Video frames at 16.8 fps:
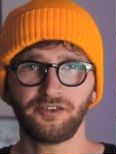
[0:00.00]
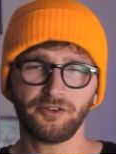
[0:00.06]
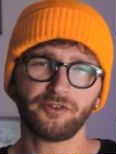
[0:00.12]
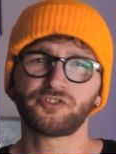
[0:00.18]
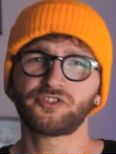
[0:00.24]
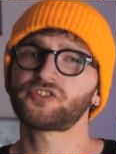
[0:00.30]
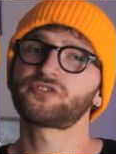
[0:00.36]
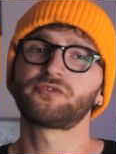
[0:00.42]
You
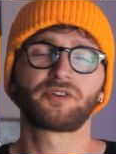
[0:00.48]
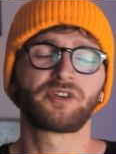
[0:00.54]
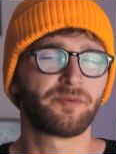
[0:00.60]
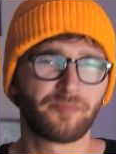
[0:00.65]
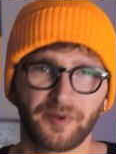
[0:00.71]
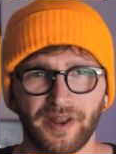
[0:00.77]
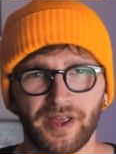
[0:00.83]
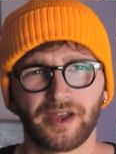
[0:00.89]
know, just to
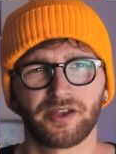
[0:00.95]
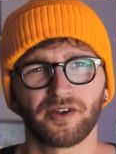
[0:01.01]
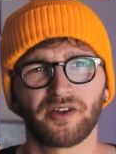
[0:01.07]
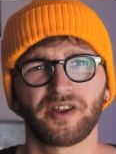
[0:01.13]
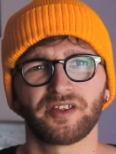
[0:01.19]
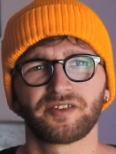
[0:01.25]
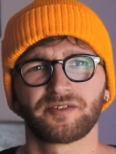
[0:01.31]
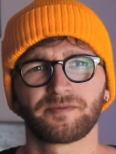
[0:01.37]
keep an eye
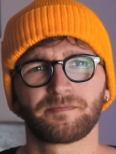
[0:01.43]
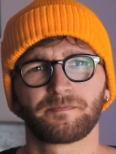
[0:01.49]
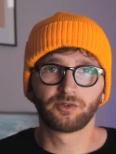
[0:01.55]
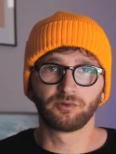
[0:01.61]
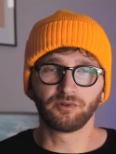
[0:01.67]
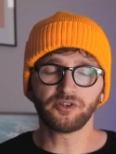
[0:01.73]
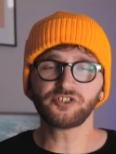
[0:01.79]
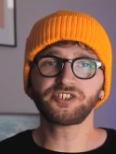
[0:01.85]
on it.
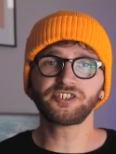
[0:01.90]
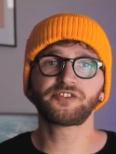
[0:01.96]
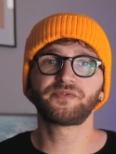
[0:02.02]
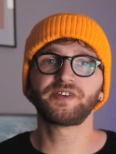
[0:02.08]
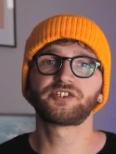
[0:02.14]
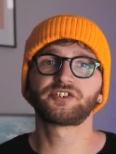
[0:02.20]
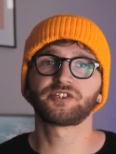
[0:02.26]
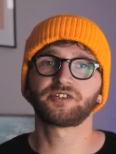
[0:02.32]
To launch this
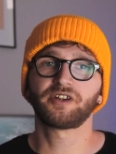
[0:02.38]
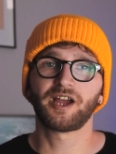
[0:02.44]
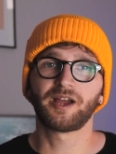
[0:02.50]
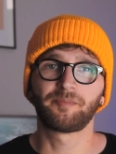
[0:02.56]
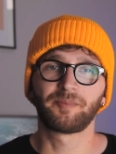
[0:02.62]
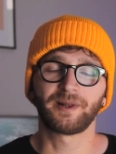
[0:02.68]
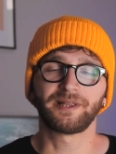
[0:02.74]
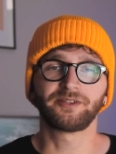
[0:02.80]
feature,
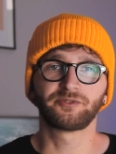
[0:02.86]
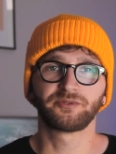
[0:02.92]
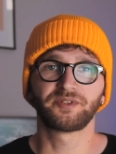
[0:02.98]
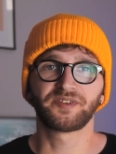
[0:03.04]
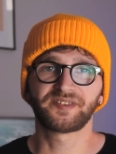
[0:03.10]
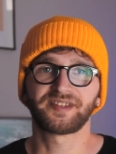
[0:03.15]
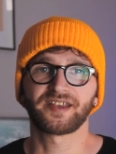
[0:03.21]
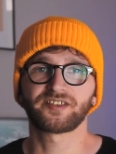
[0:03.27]
I plan to do
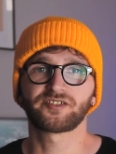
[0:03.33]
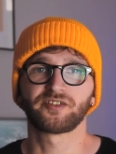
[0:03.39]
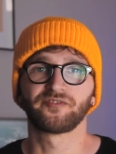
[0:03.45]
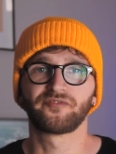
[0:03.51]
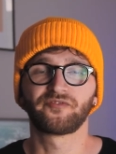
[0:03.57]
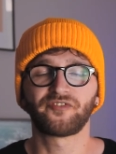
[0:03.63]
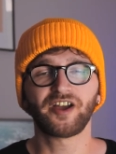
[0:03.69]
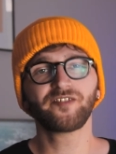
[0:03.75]
this test
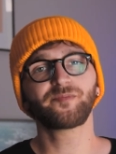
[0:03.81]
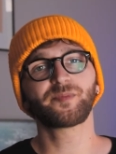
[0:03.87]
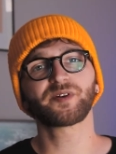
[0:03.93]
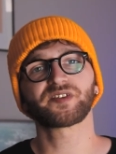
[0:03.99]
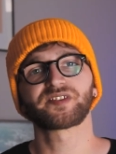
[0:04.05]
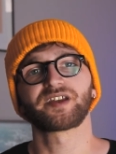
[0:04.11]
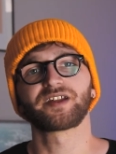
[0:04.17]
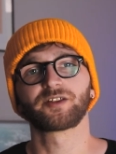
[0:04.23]
on
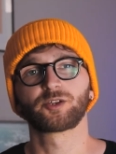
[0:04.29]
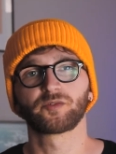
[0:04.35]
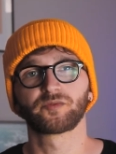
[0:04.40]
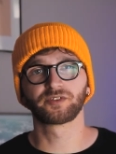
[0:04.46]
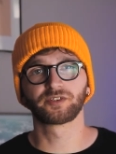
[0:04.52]
5% of